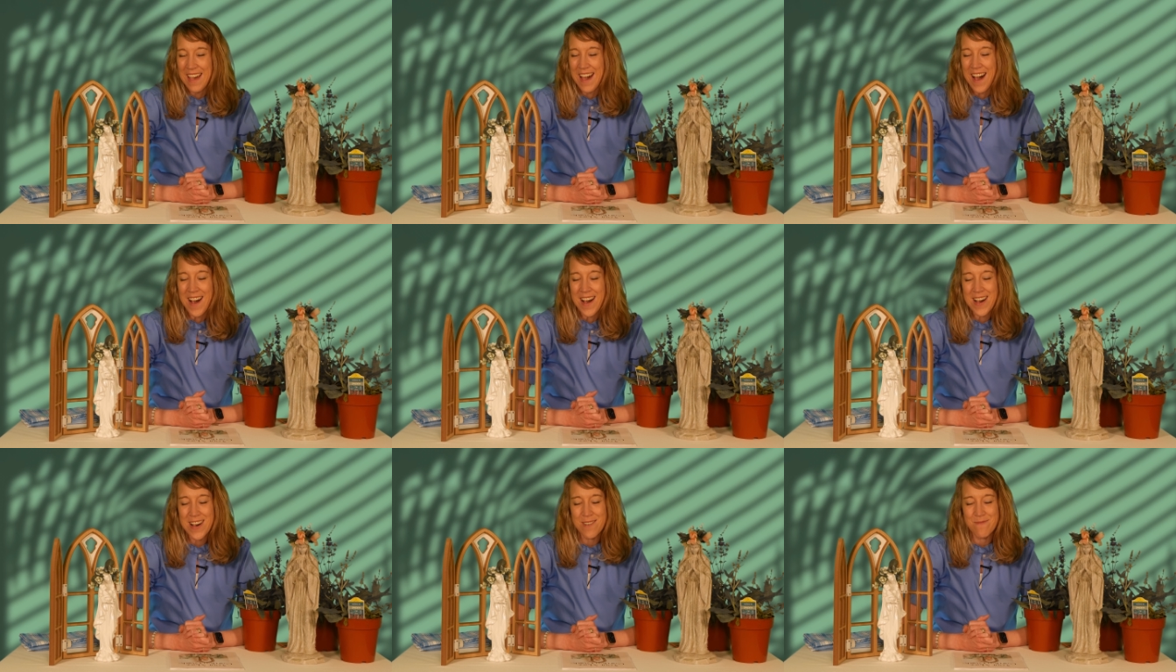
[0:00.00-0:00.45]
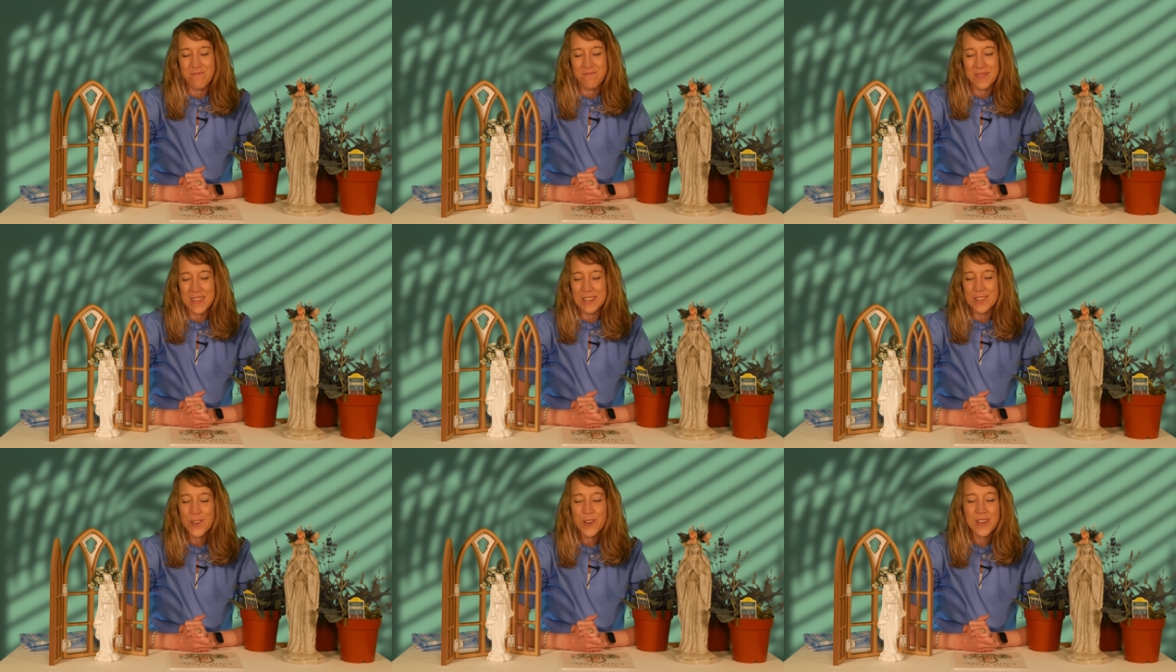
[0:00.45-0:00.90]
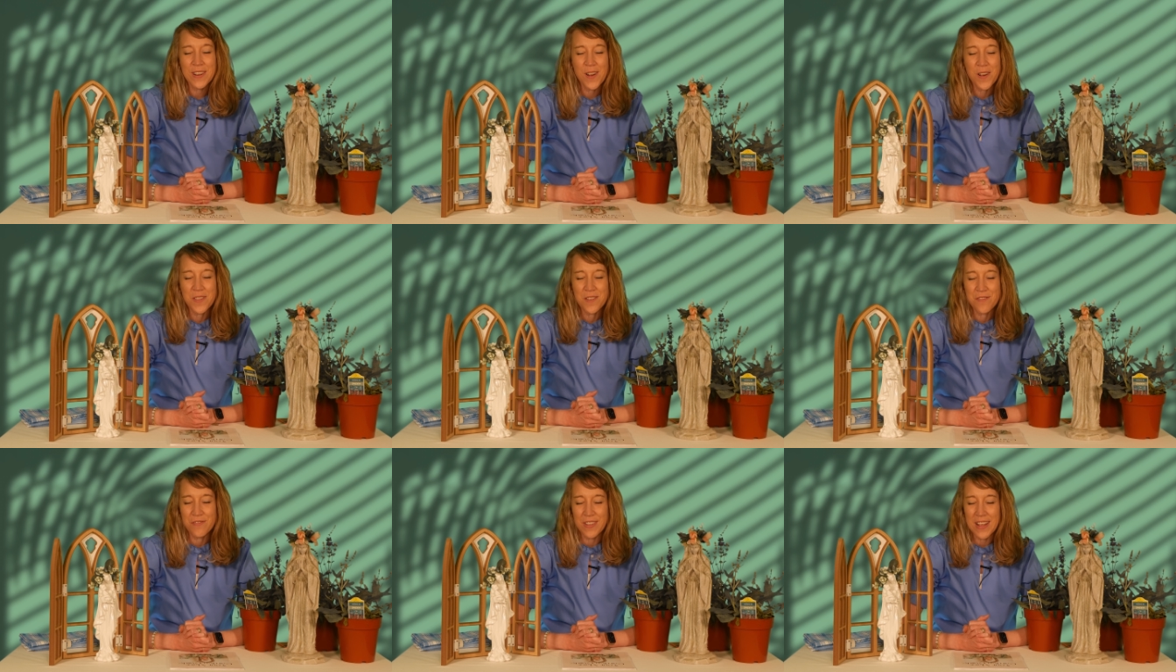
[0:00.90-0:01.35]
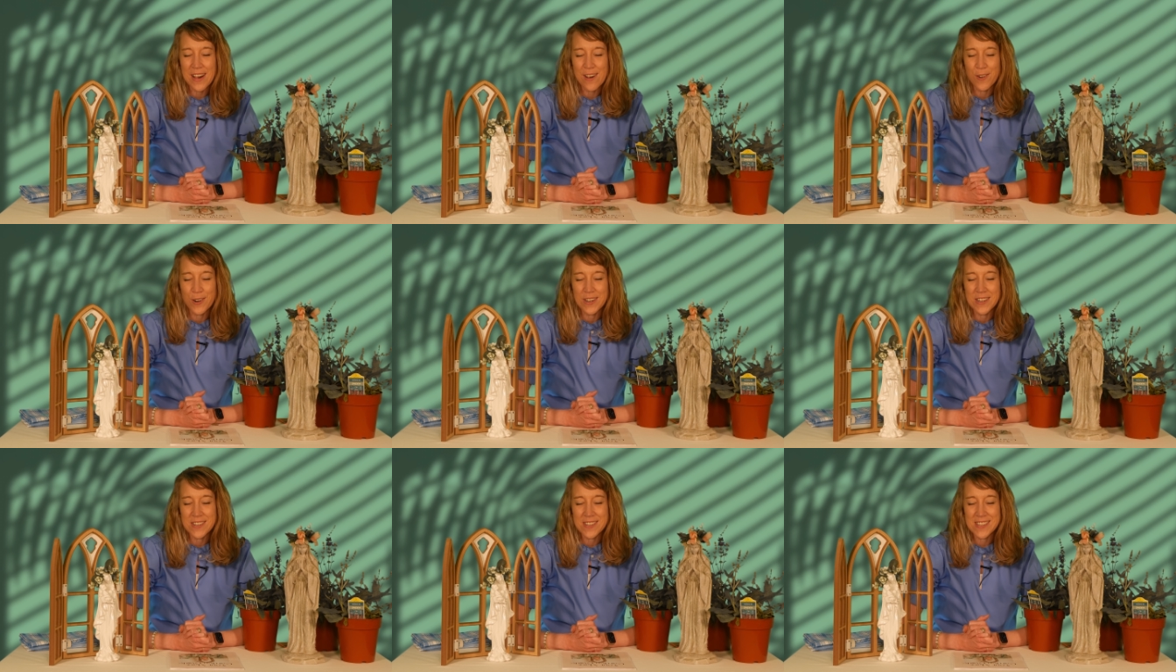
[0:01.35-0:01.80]
Um, look at all the
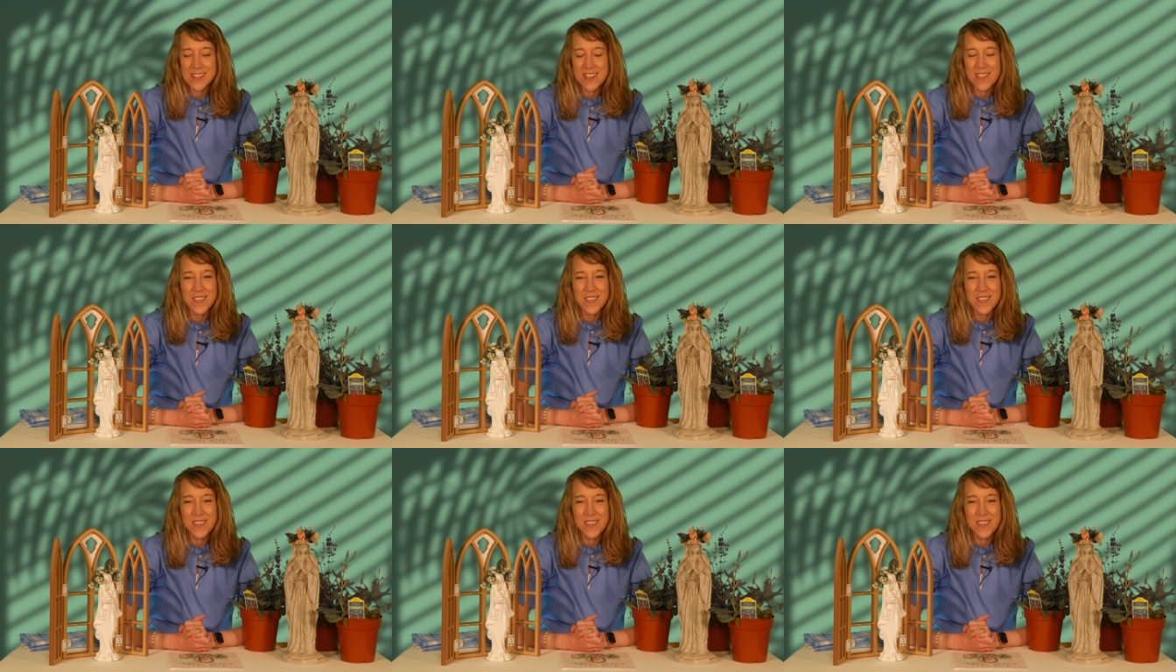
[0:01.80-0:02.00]
flowers,